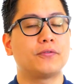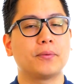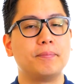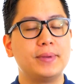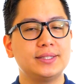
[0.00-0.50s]
for
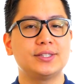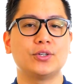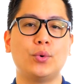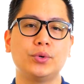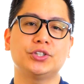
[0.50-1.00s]
business
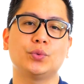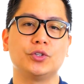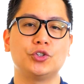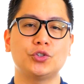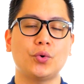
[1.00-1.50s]
owners to
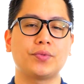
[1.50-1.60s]
ensure